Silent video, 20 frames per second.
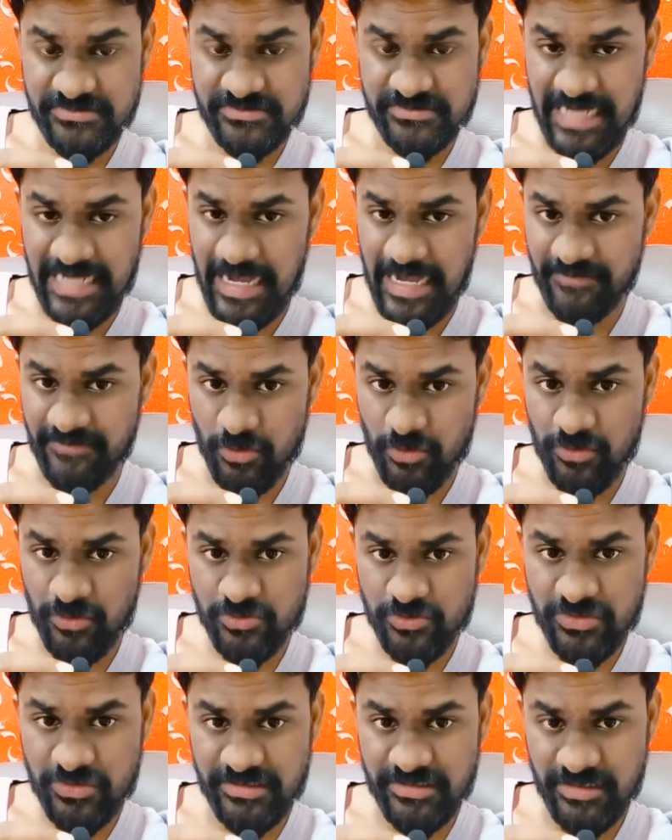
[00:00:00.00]
I will go to
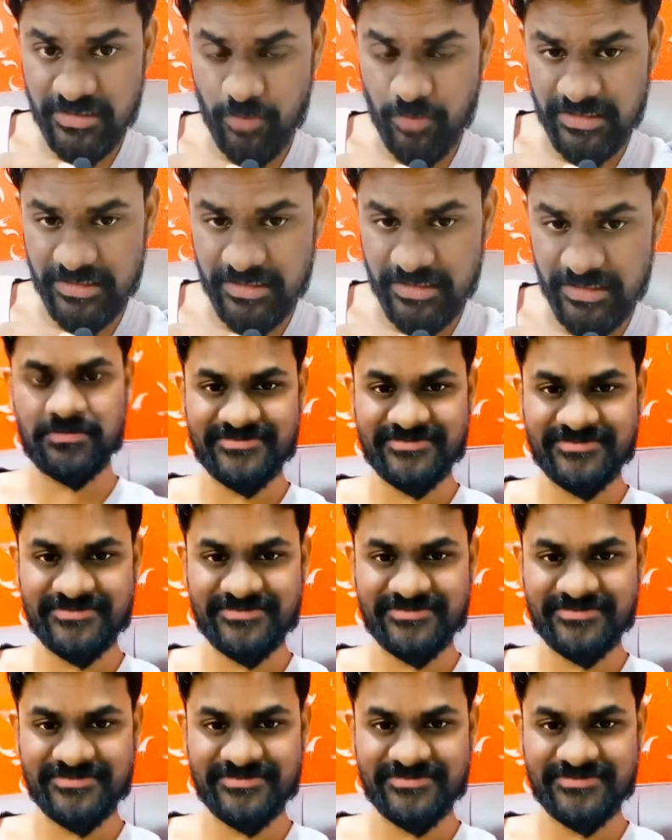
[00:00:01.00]
the third point.